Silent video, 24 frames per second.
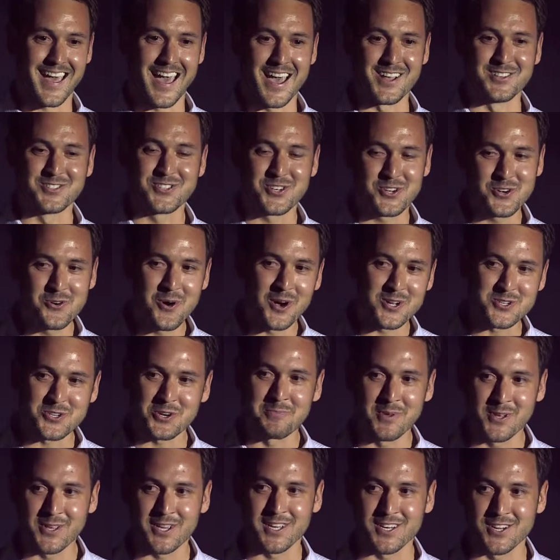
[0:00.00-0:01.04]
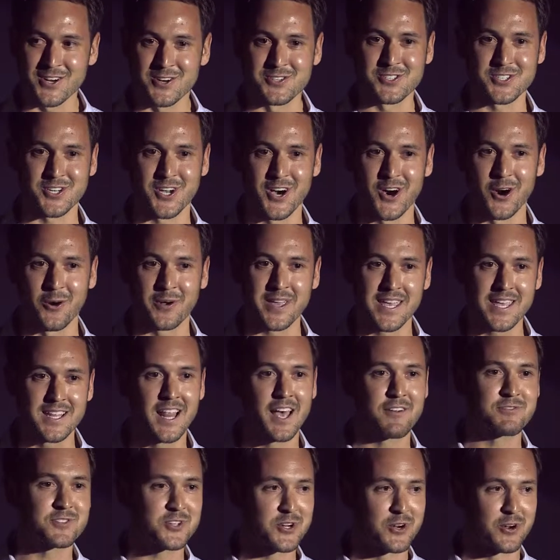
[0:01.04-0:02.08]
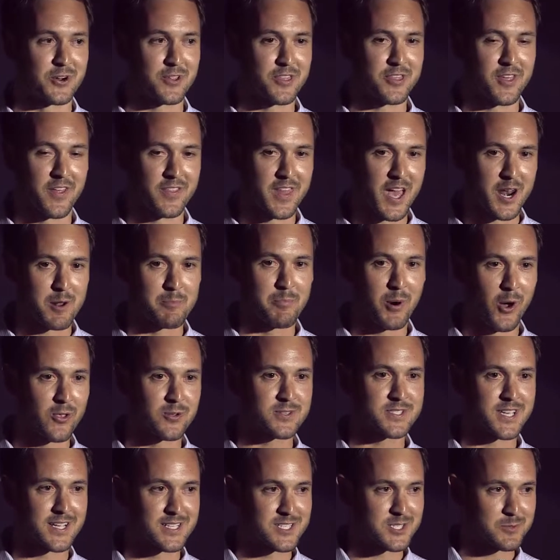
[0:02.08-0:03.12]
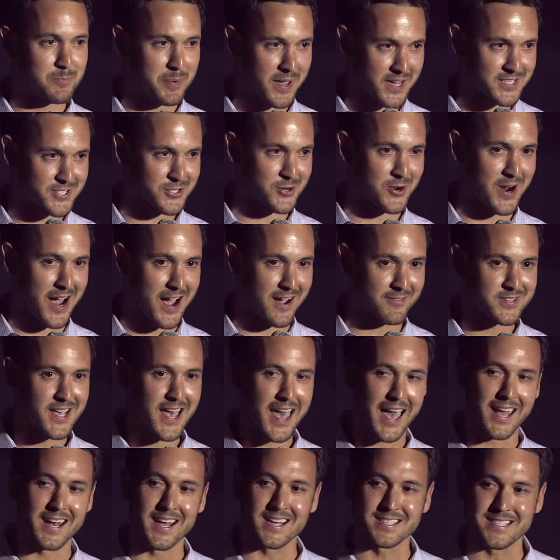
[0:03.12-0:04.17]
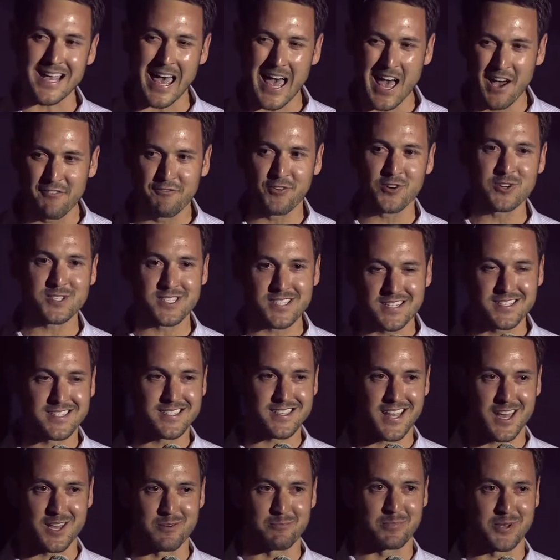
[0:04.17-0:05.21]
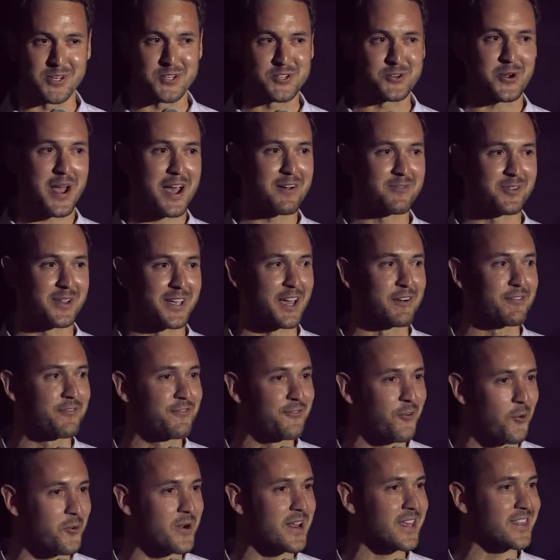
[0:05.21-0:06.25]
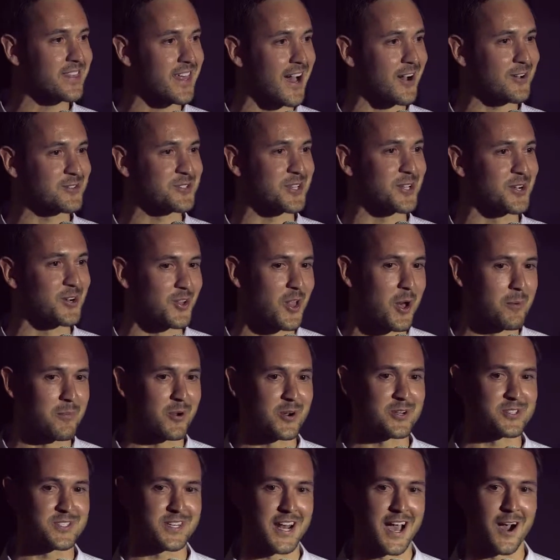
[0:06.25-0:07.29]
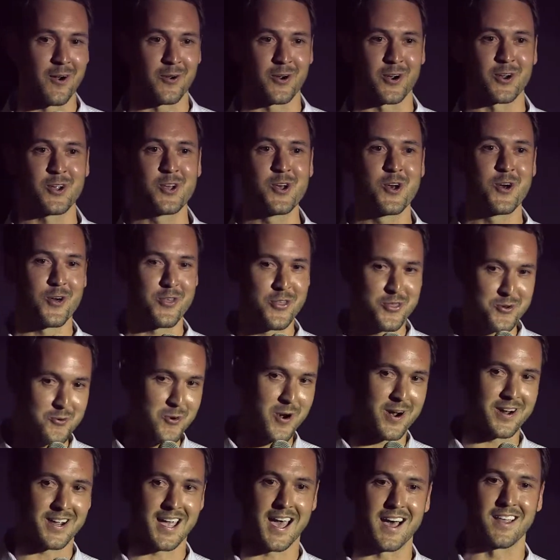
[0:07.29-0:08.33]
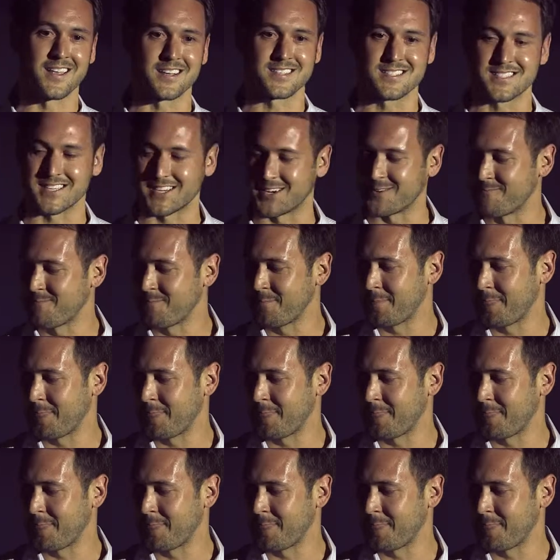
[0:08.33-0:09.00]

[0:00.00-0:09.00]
And 200 million years ago, he left Earth on that Apollo 10 spacecraft and has ever since then been traveling at 40,000 kilometers an hour through our galaxy.